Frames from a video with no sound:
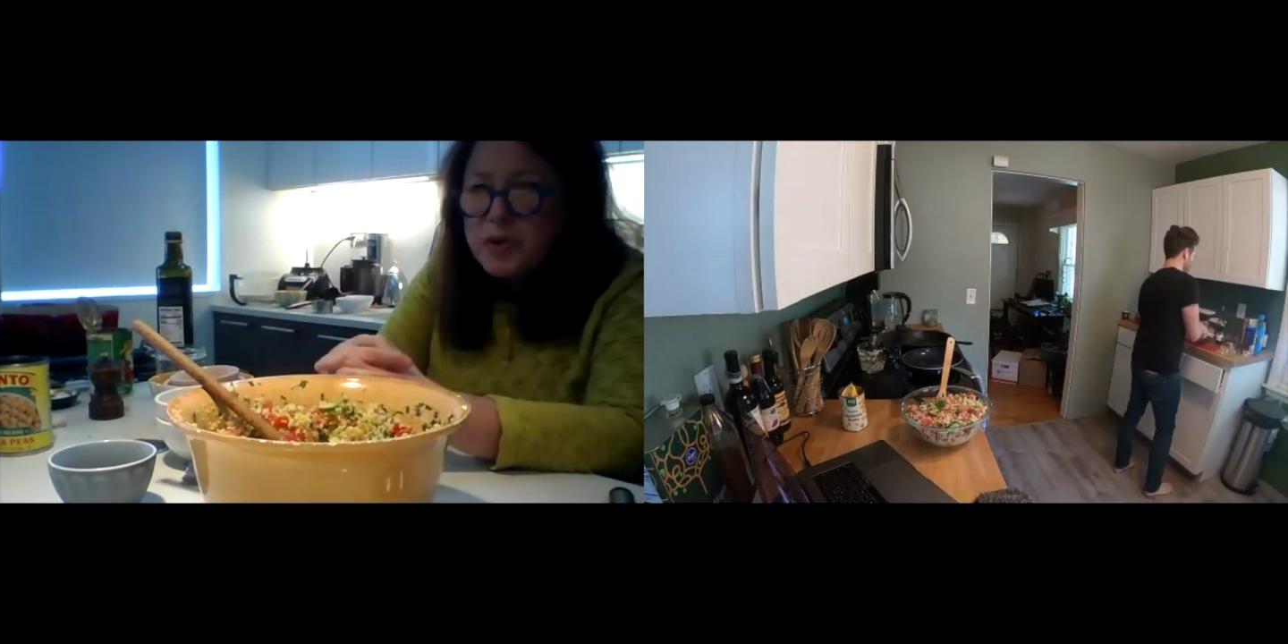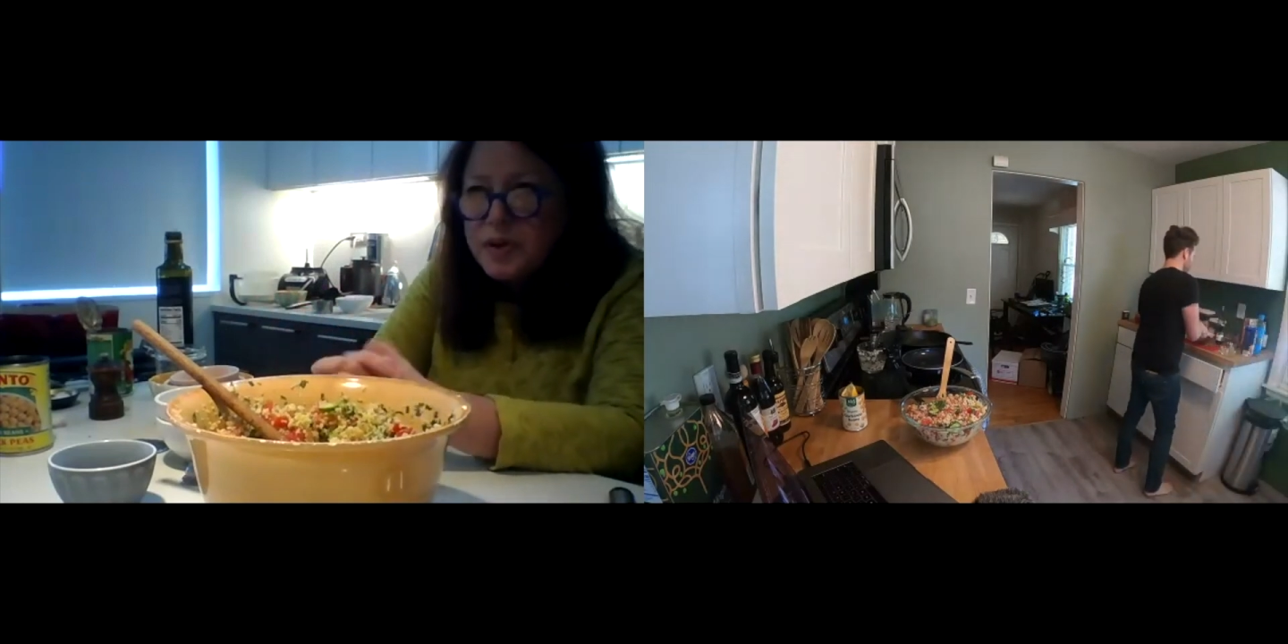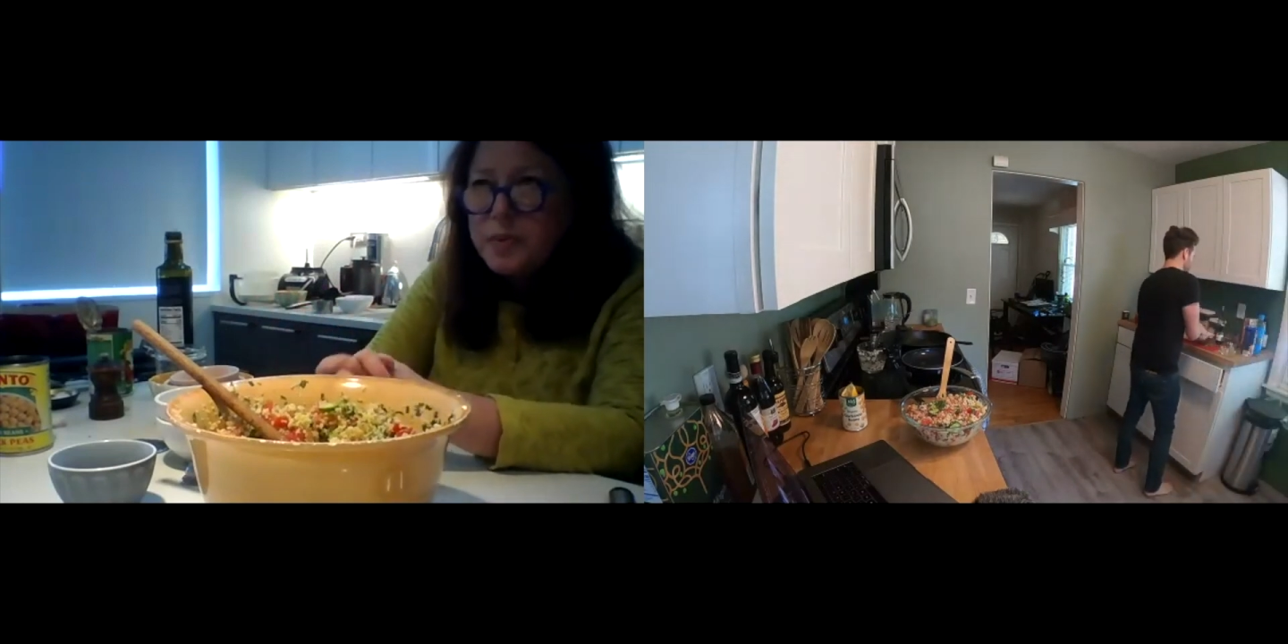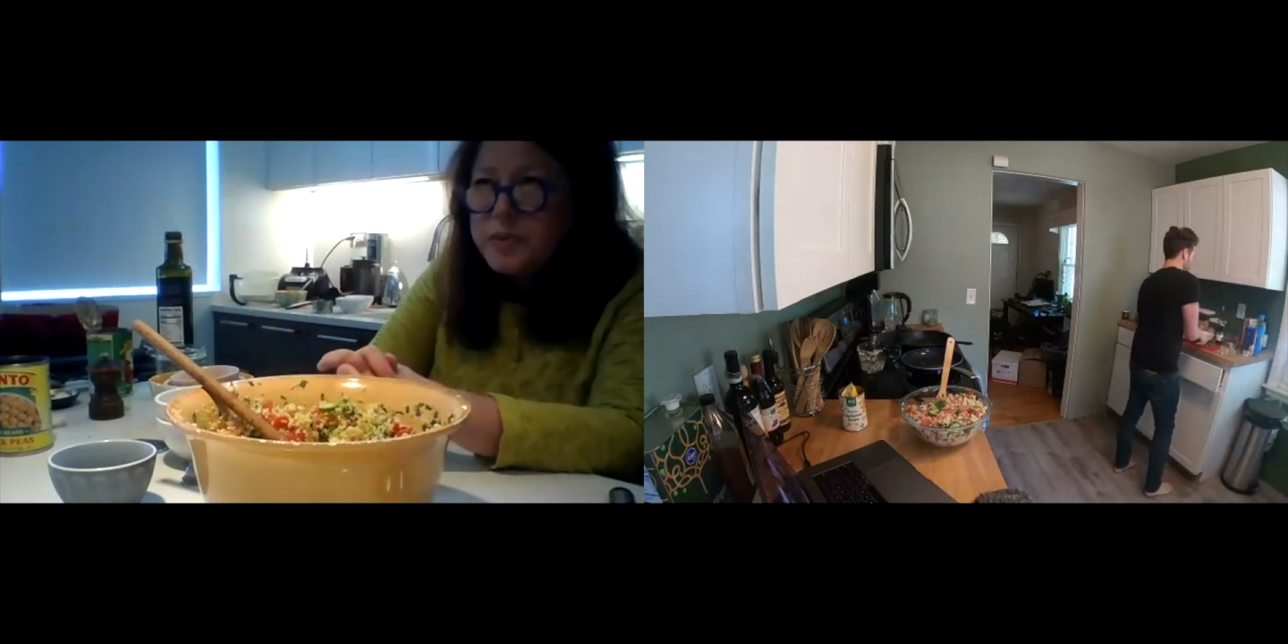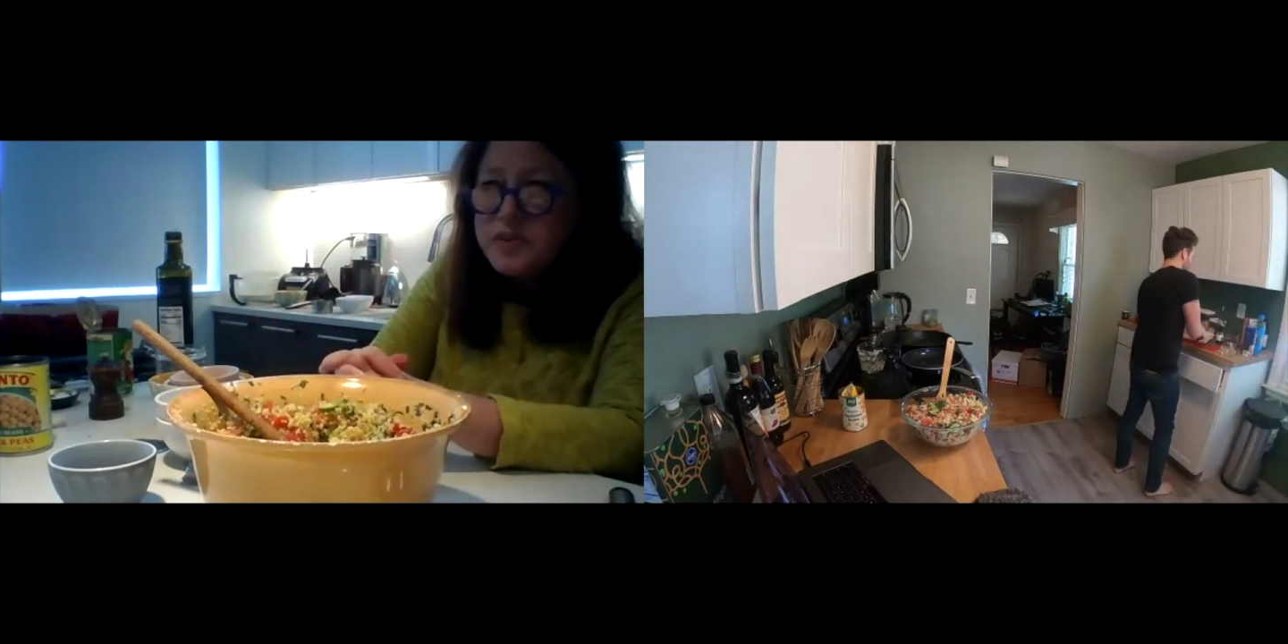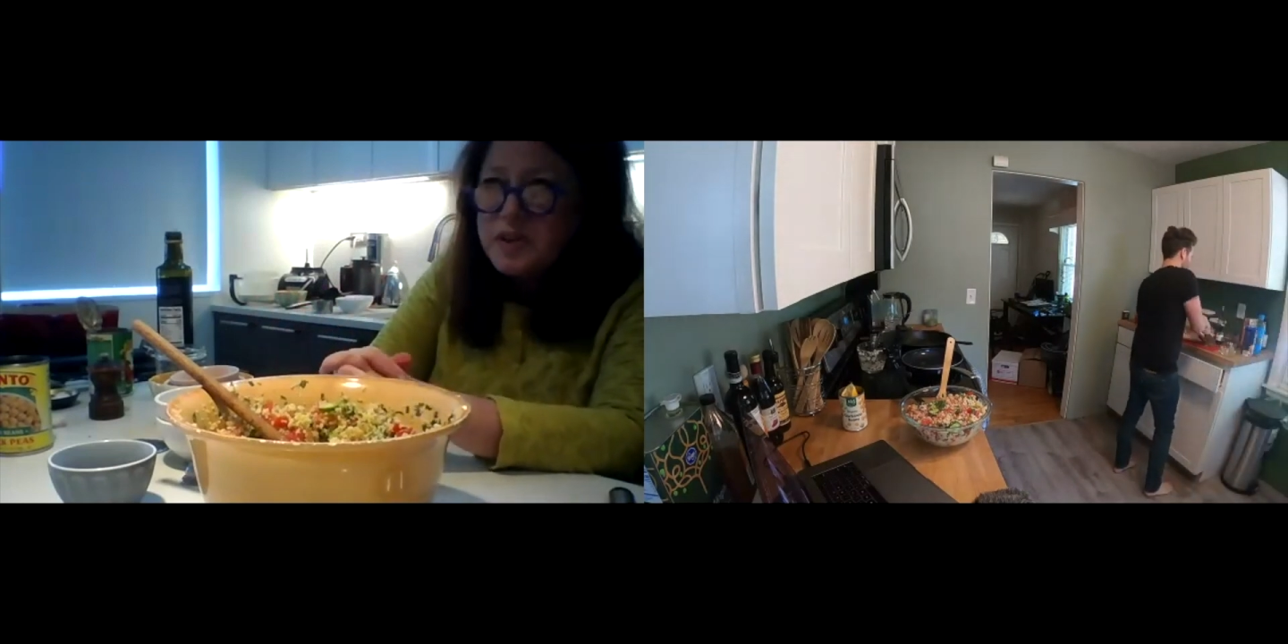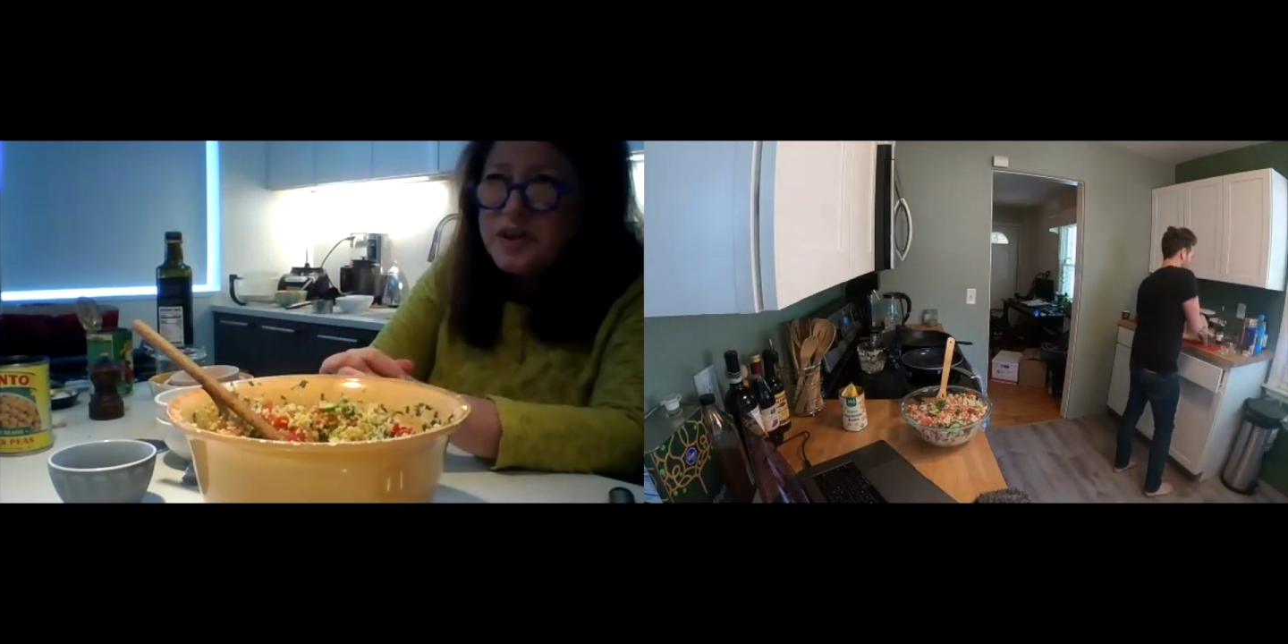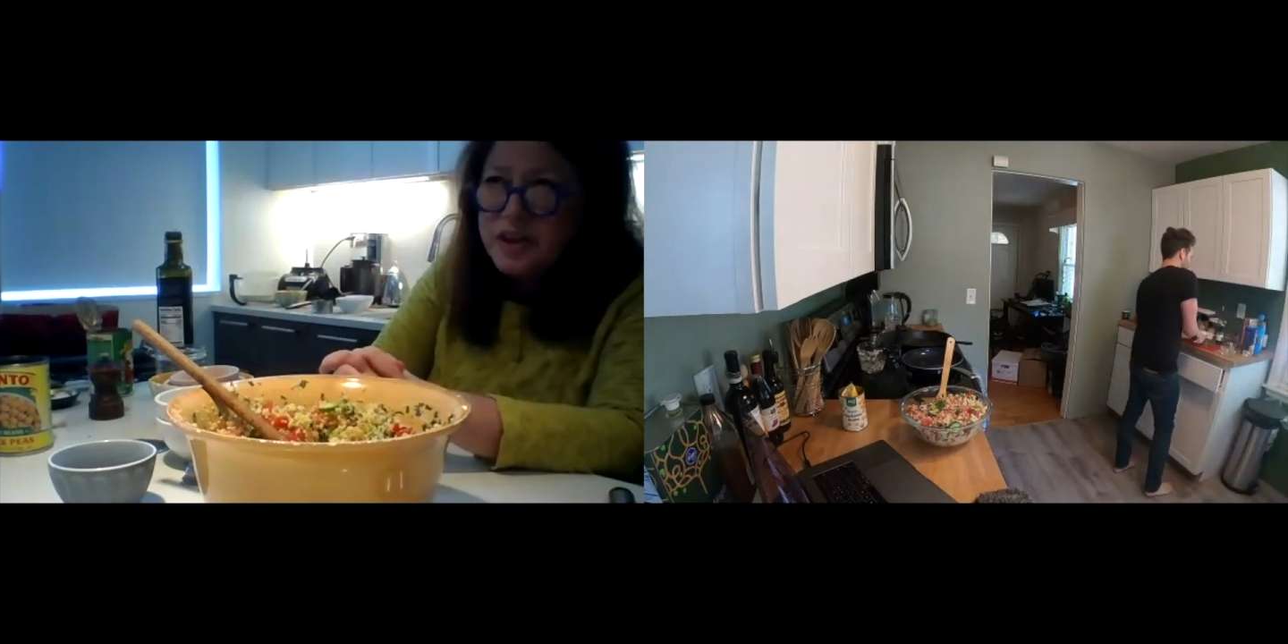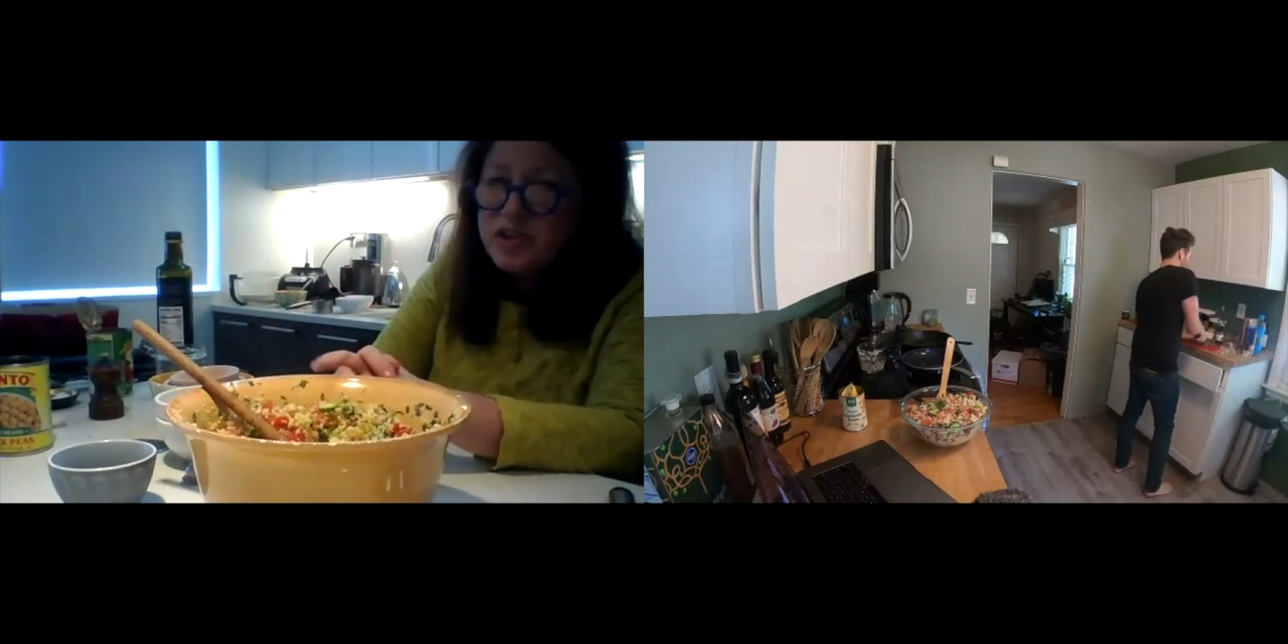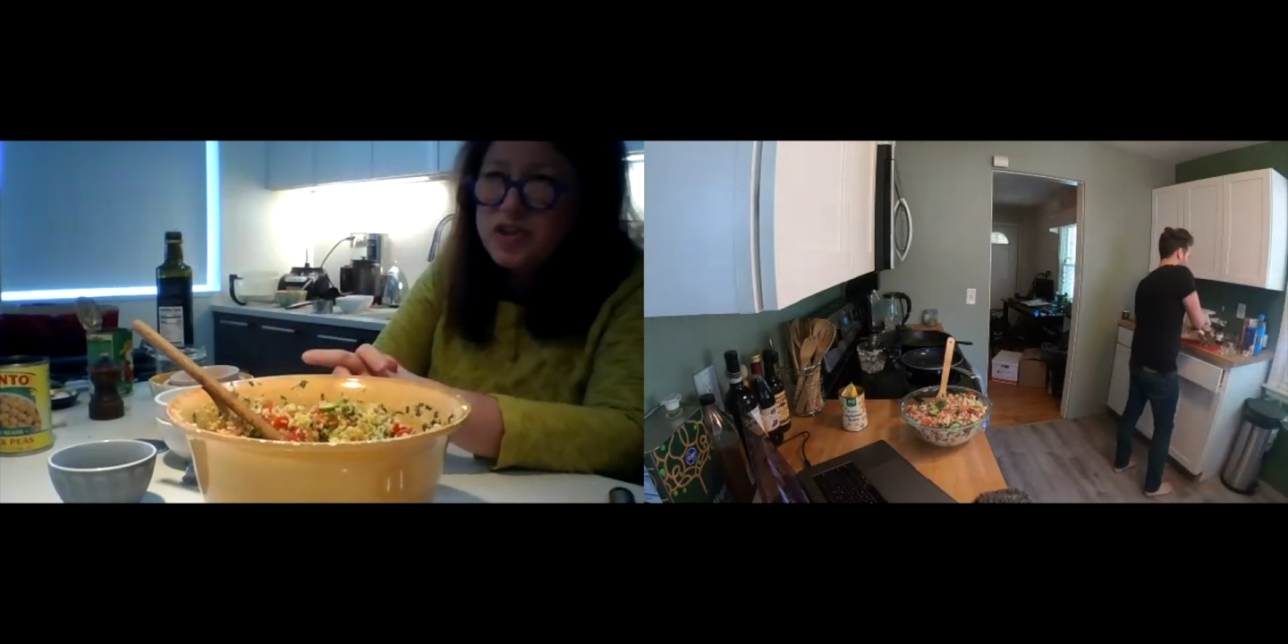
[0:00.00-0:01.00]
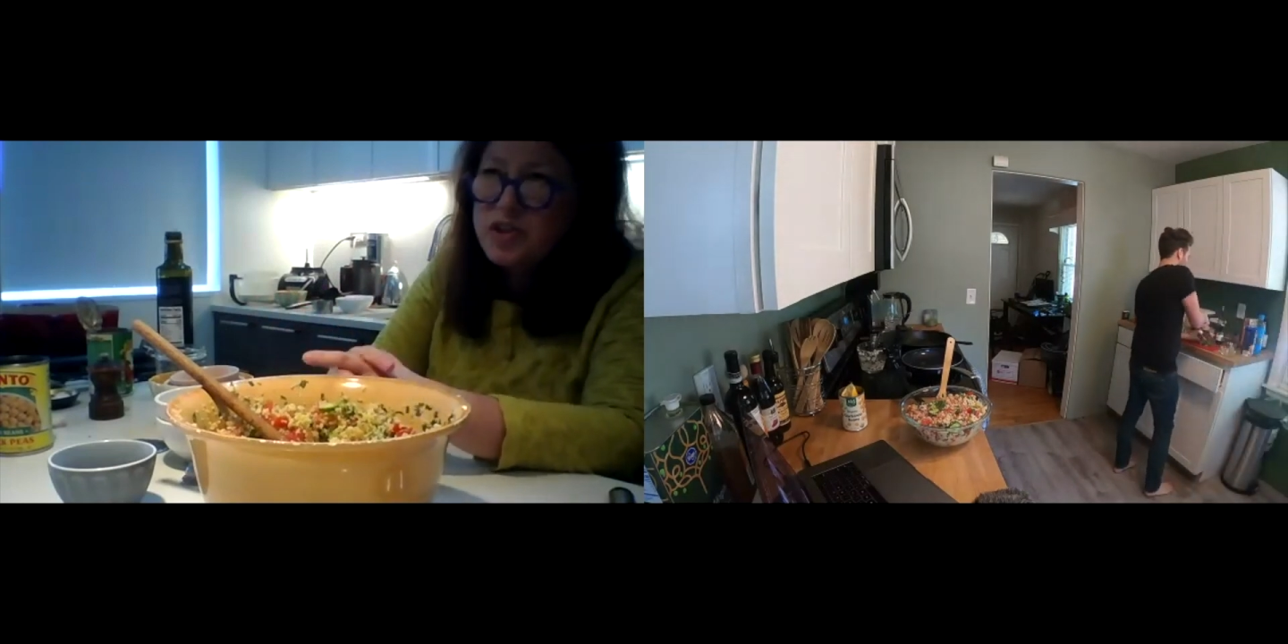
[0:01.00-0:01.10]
It was the connection to